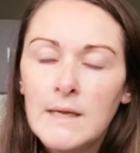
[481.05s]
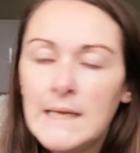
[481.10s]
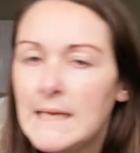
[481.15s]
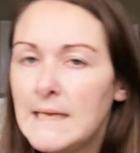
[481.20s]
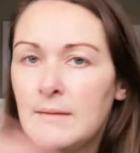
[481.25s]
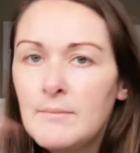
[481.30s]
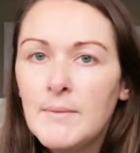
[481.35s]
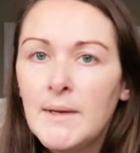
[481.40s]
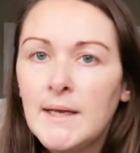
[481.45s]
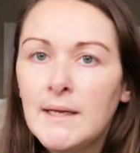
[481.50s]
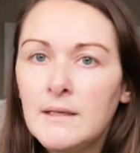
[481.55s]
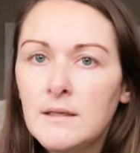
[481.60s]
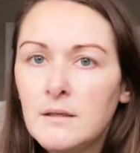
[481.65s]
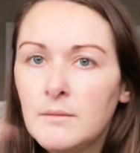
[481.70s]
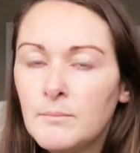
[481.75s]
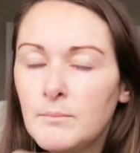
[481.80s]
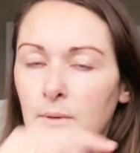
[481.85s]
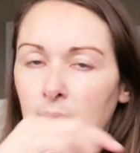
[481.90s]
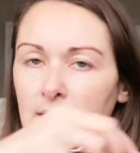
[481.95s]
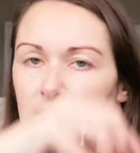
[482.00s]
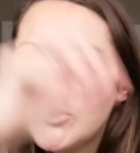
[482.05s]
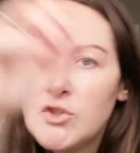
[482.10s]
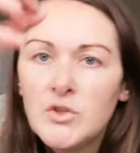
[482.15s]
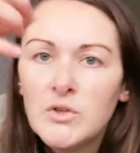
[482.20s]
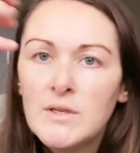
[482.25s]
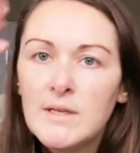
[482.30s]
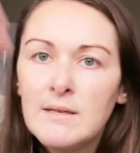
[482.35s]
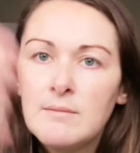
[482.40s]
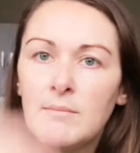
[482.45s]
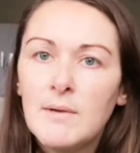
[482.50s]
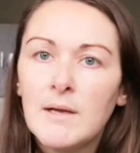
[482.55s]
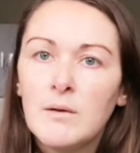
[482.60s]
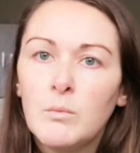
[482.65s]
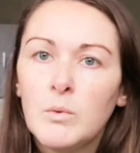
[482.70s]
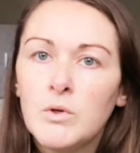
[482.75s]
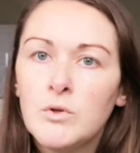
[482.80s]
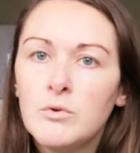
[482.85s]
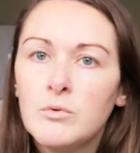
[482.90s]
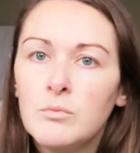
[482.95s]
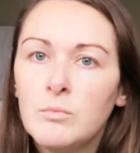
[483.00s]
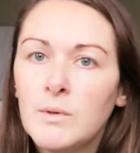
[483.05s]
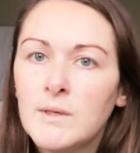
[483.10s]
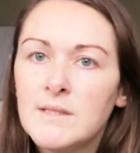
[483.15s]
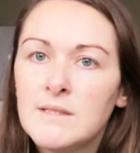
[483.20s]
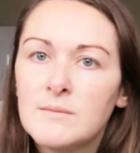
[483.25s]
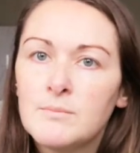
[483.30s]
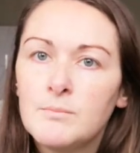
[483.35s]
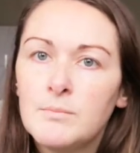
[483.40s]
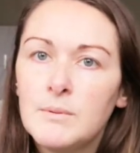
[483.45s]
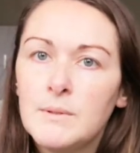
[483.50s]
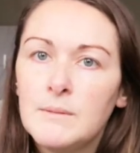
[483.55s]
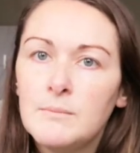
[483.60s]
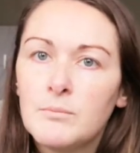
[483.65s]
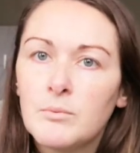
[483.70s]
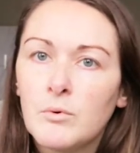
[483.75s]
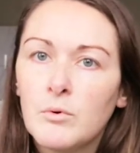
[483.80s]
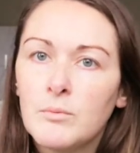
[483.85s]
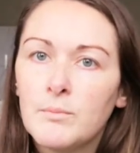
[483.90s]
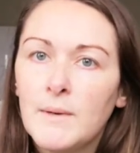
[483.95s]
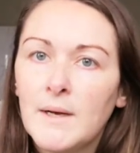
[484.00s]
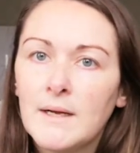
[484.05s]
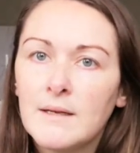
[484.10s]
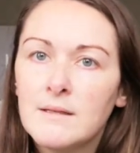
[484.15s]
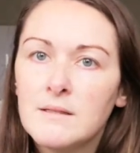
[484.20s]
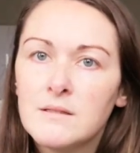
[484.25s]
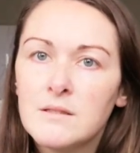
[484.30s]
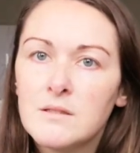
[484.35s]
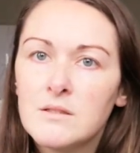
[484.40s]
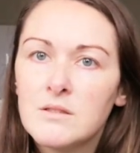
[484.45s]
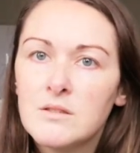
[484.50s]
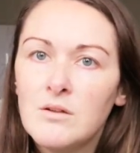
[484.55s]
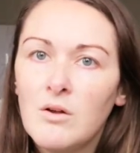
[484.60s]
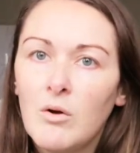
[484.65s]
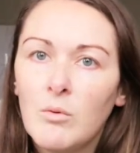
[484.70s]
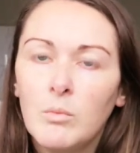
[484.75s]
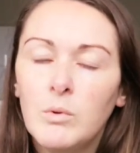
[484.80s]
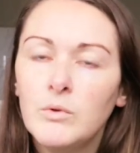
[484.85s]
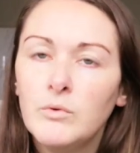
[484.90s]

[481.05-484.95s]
Email, enter your email when it's being brought back into stock.